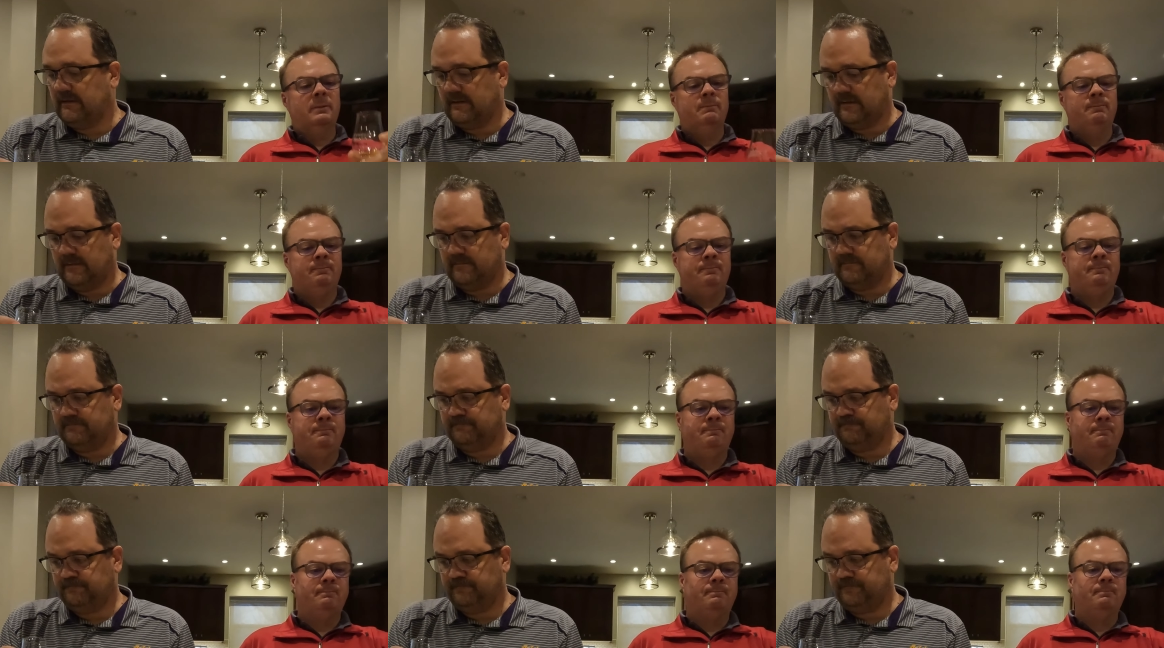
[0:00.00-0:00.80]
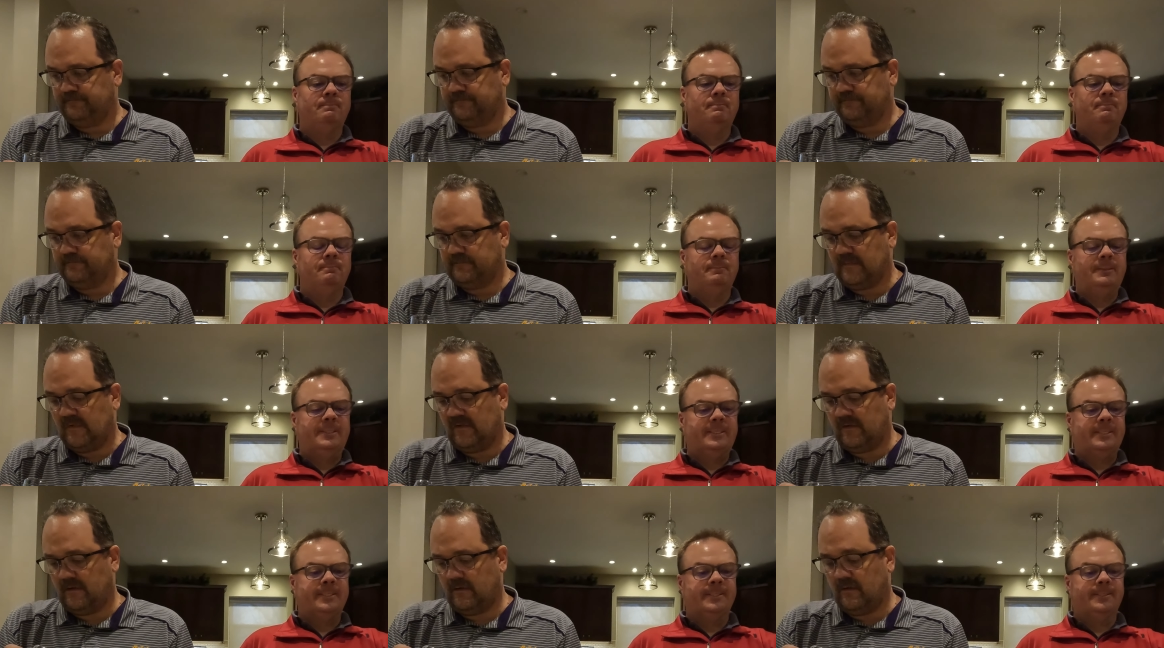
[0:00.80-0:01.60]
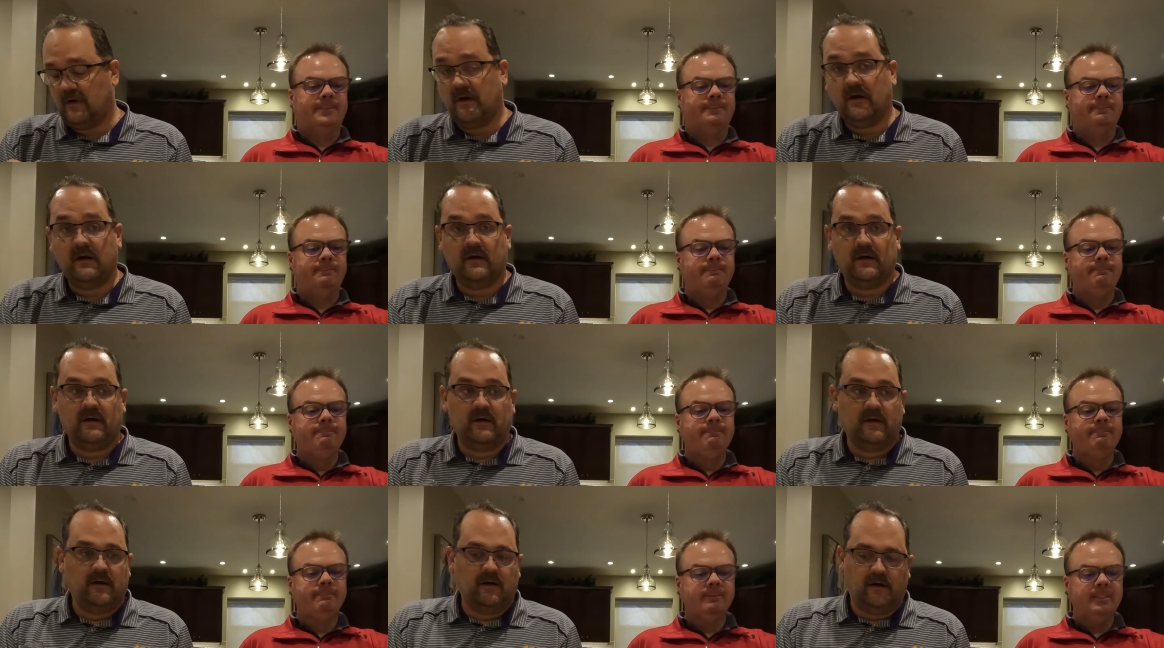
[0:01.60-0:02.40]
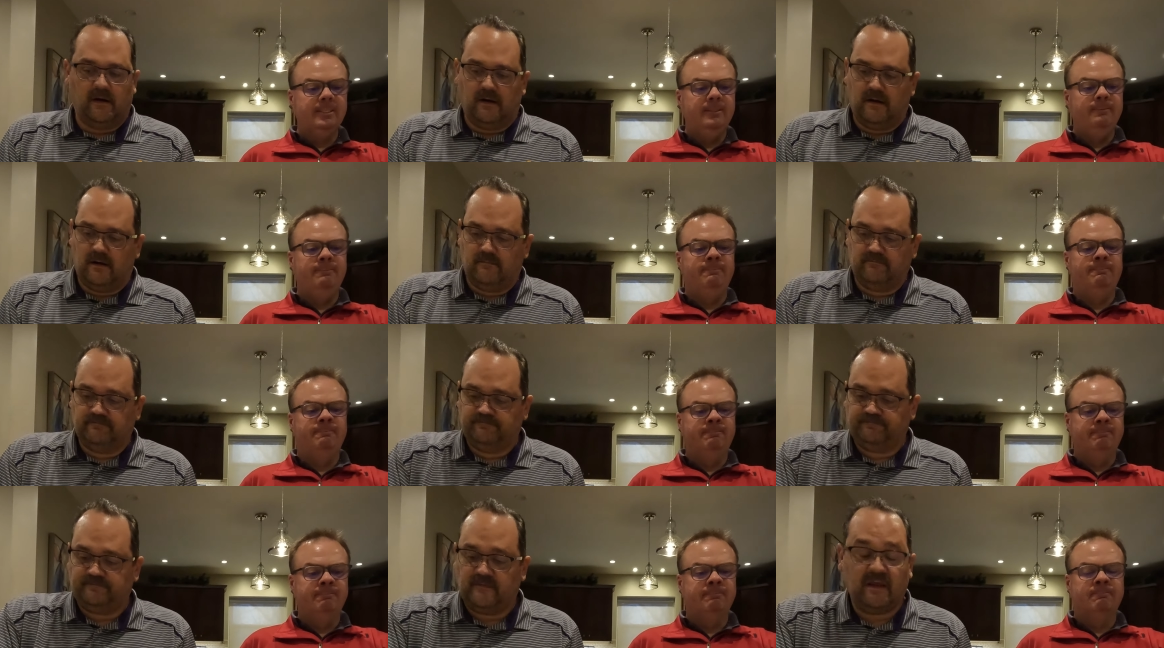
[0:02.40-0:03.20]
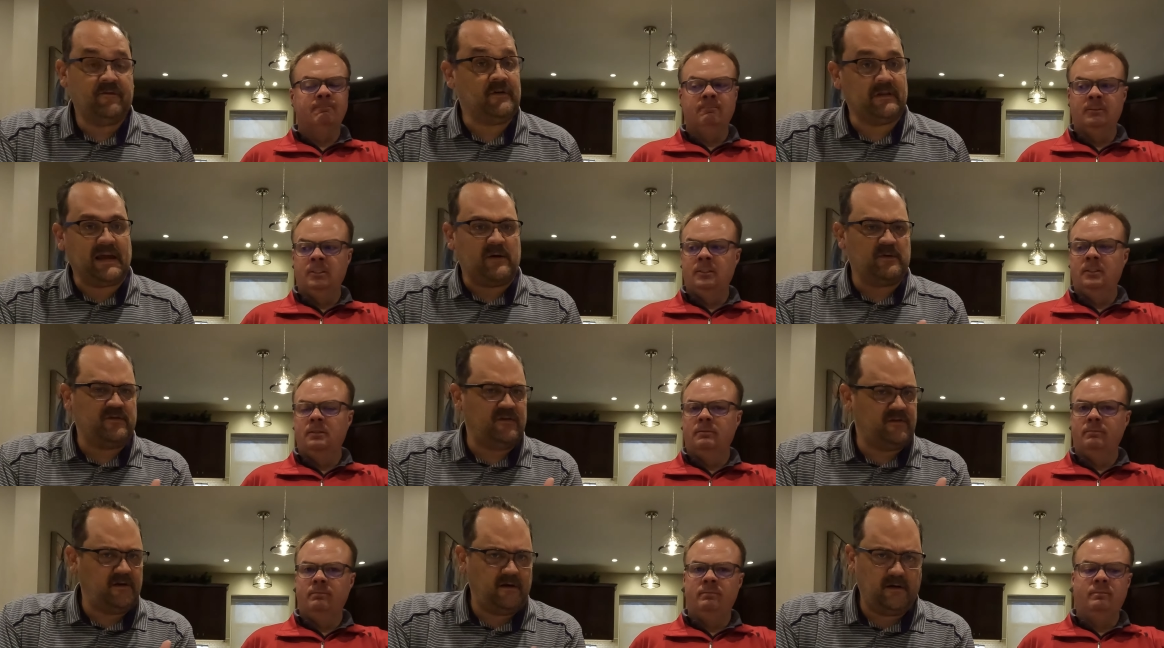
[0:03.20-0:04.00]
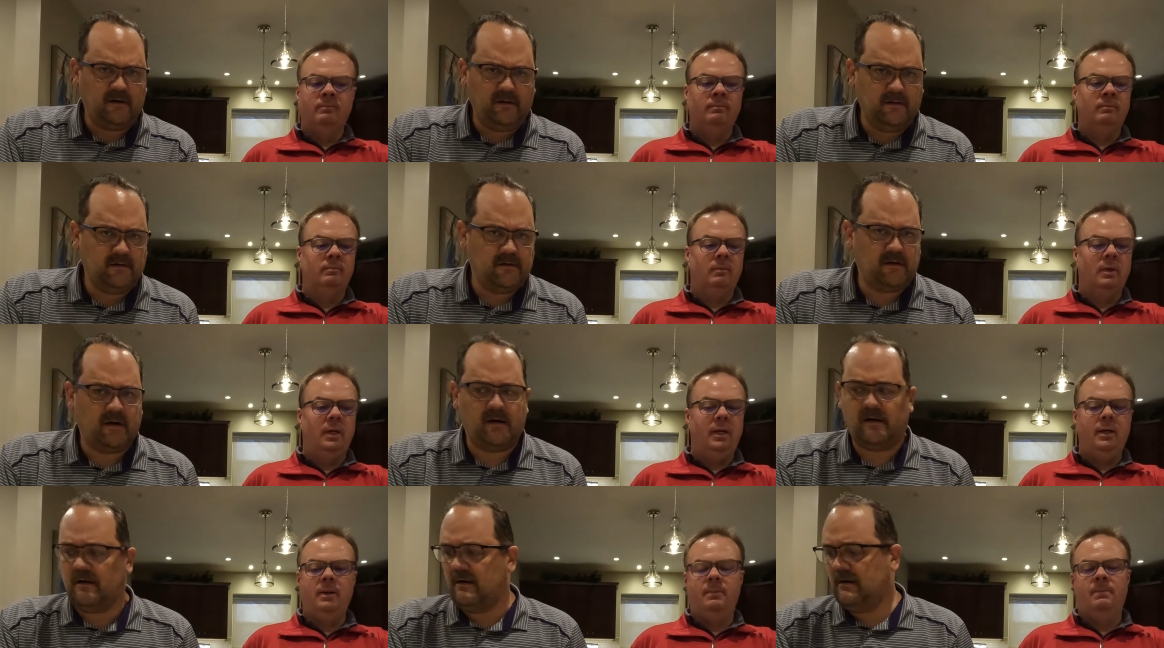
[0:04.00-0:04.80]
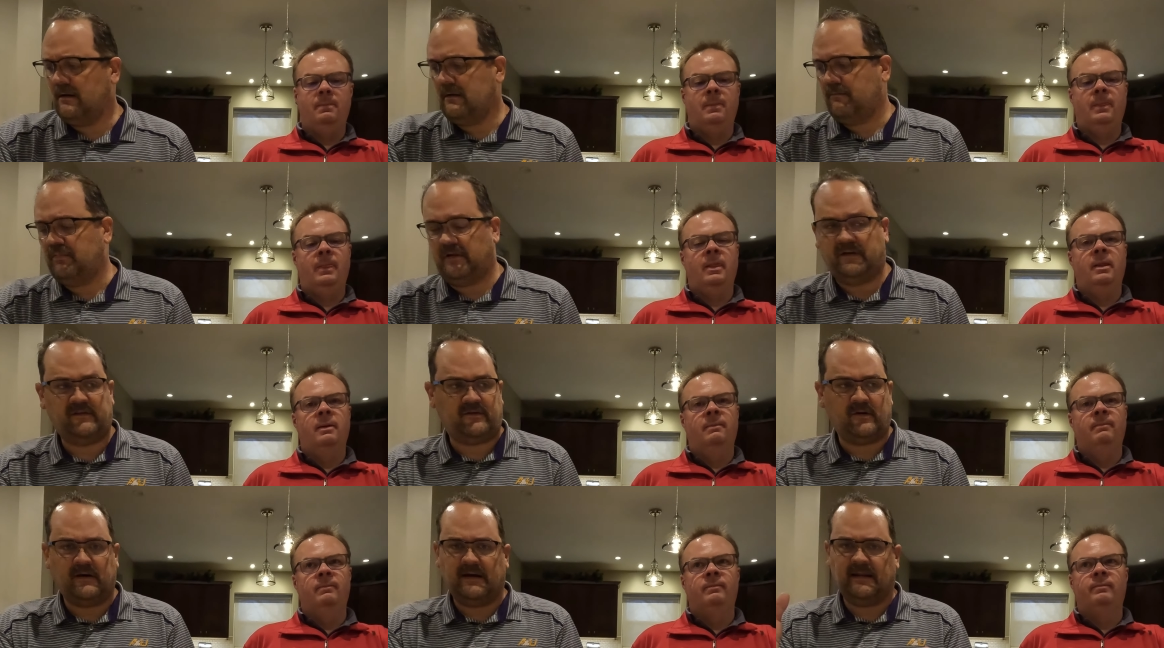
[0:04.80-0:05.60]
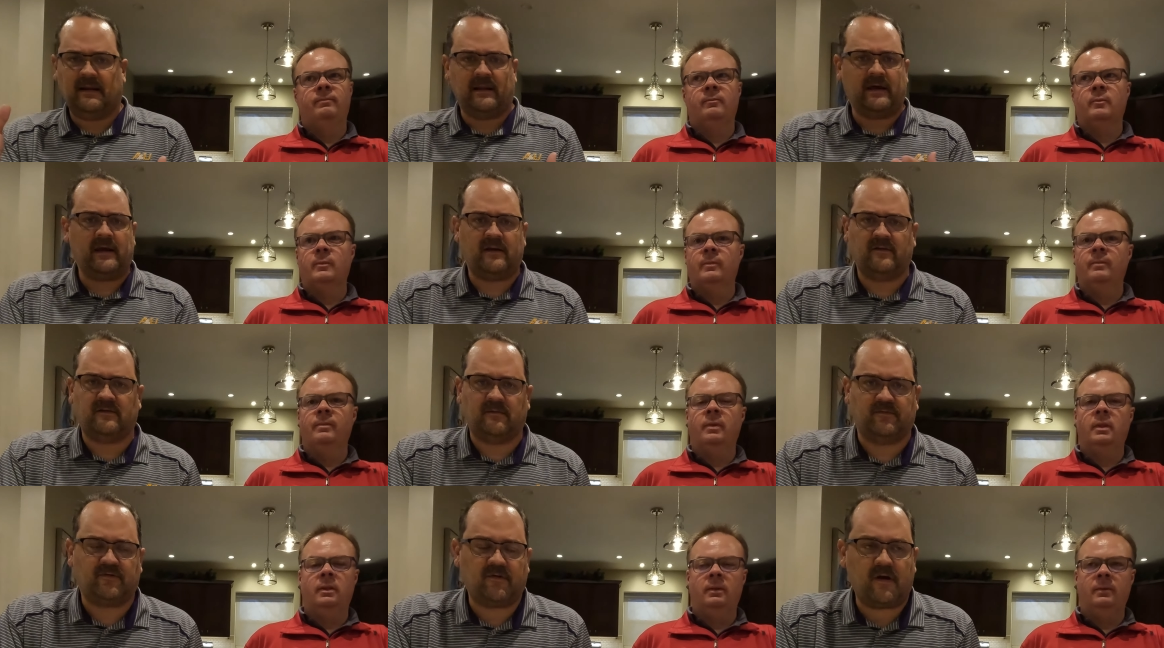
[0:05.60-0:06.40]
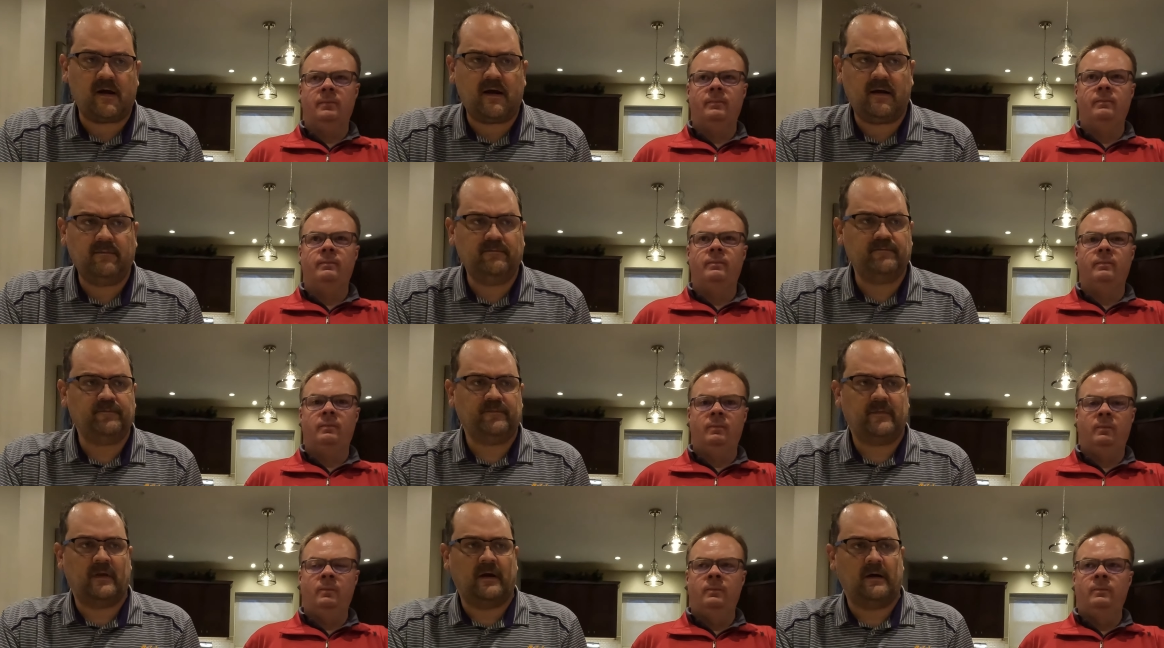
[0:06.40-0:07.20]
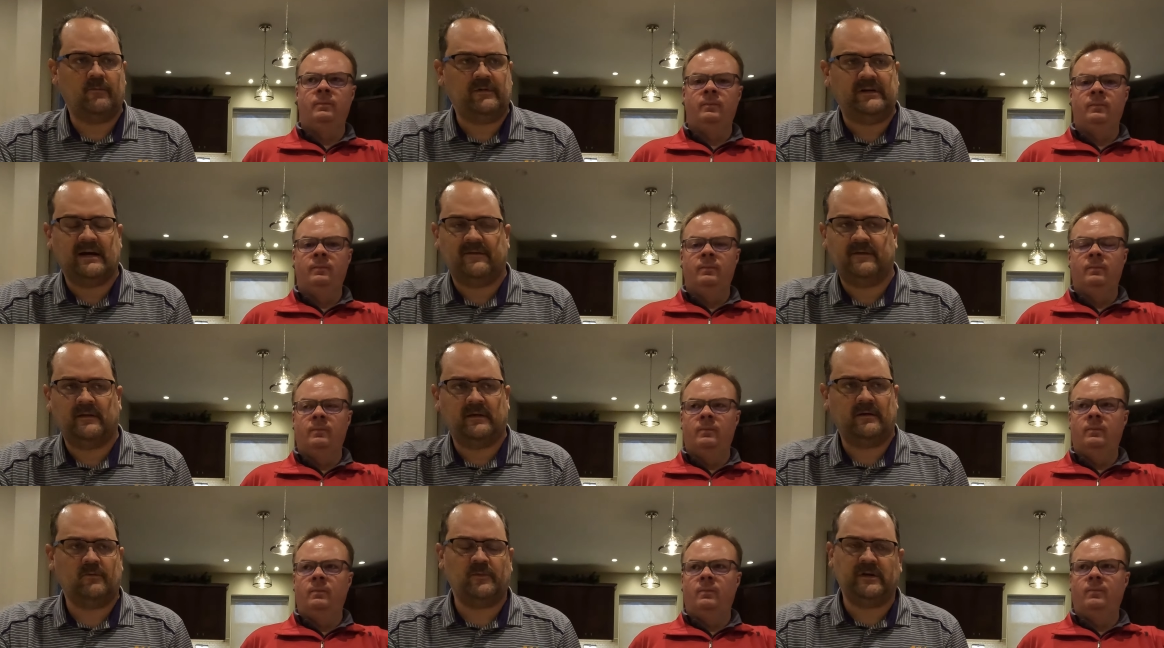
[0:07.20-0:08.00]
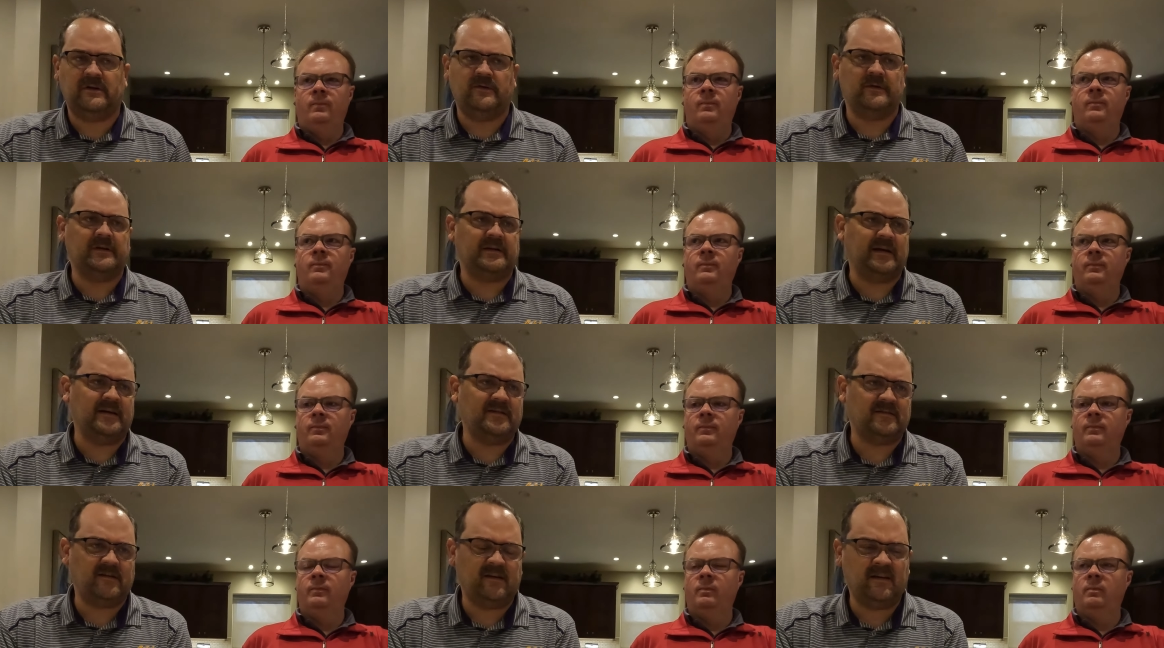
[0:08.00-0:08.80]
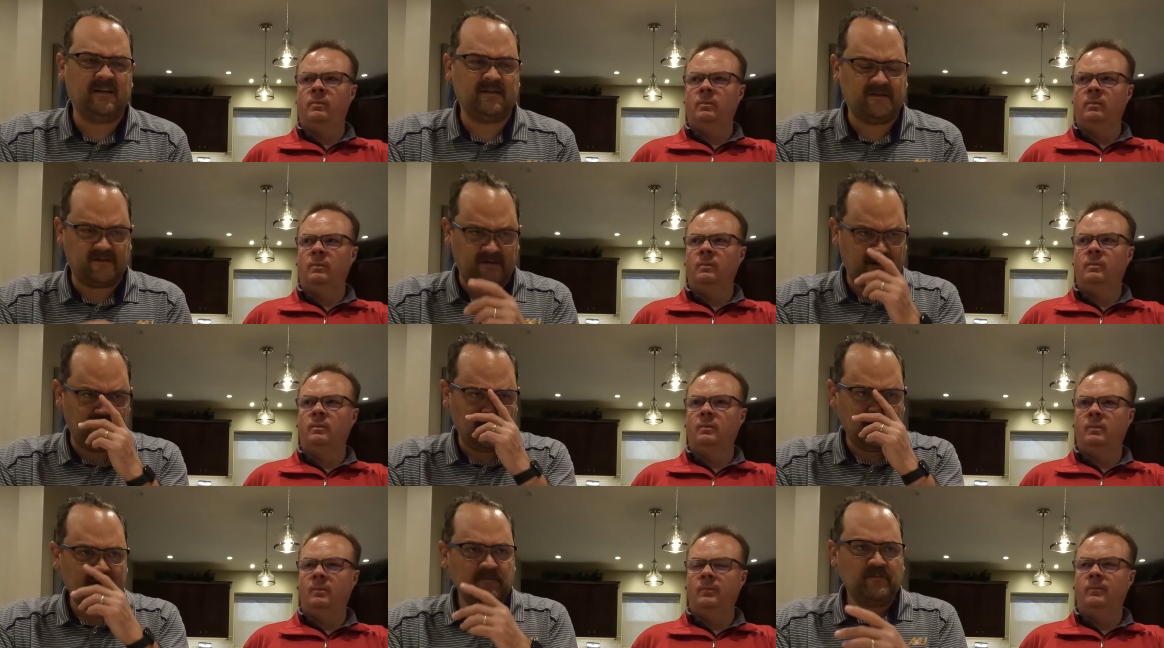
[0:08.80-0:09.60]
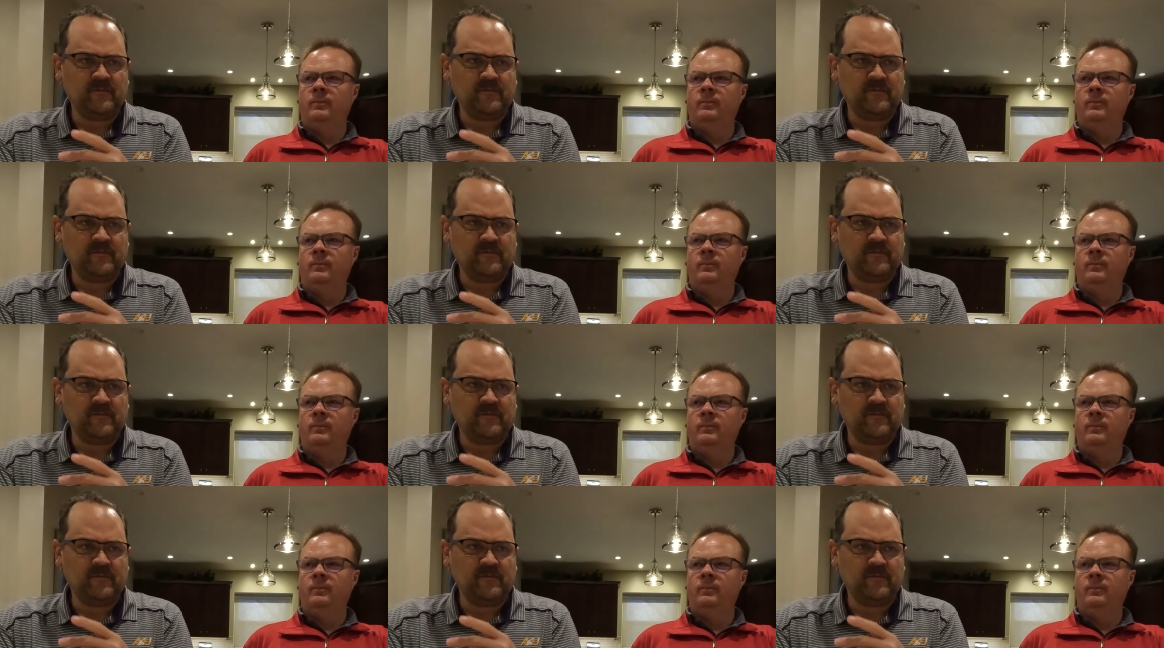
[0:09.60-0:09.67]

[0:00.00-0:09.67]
Speaker 1: Um, so. Um, if you like what you see here, uh, mm-hmm. please go ahead and like and subscribe. Um, we definitely will be doing tastings and